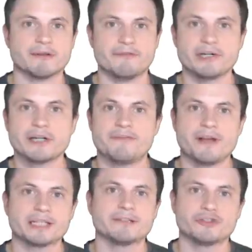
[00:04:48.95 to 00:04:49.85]
a very
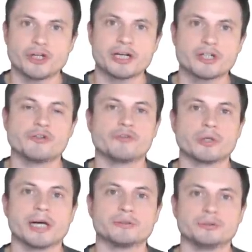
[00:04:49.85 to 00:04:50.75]
effective strategy
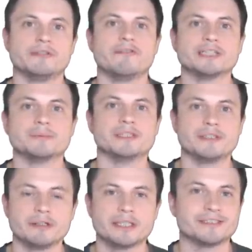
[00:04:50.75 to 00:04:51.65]
for how to develop
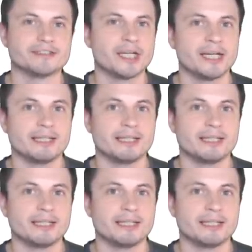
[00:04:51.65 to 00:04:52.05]
these areas,